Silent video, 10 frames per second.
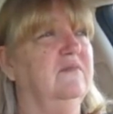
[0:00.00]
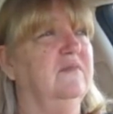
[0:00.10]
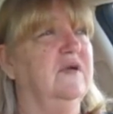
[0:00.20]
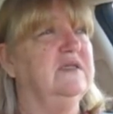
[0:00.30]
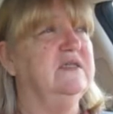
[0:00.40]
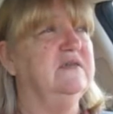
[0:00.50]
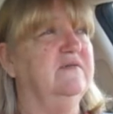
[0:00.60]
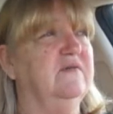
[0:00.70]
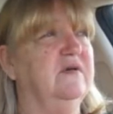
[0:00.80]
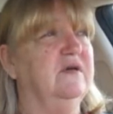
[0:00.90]
Because
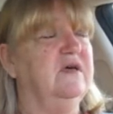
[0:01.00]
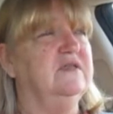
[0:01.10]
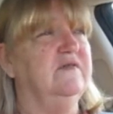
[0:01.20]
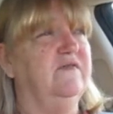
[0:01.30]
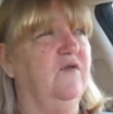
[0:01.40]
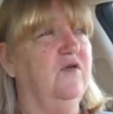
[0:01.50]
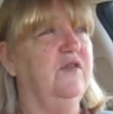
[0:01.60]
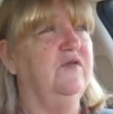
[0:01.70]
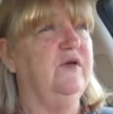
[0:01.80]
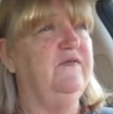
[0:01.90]
it's a
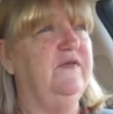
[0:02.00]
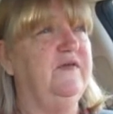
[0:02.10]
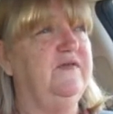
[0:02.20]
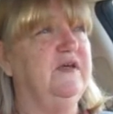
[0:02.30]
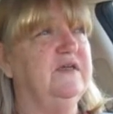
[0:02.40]
Ford 350